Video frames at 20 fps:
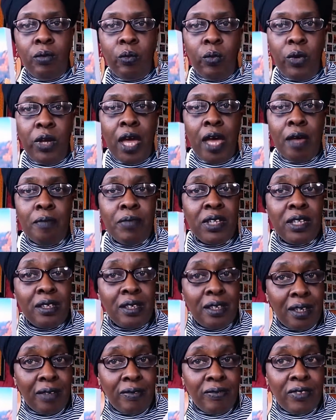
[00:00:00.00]
We have been
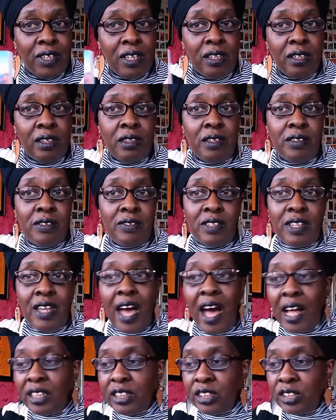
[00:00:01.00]
gifted this
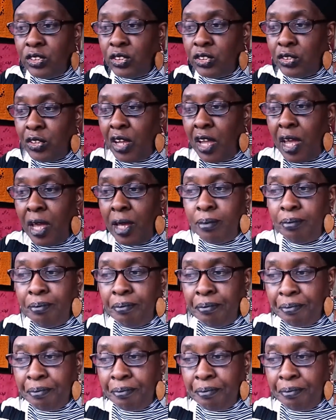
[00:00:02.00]
knowledge, okay?